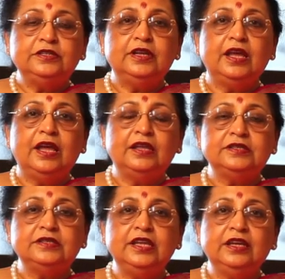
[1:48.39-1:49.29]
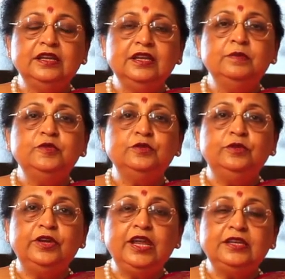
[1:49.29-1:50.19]
has taken him to
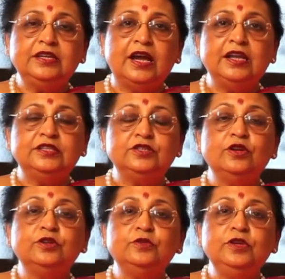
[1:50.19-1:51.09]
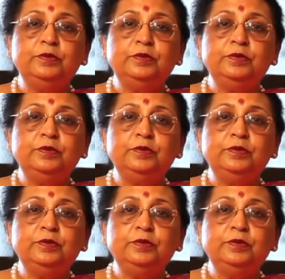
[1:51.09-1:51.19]
great heights, not only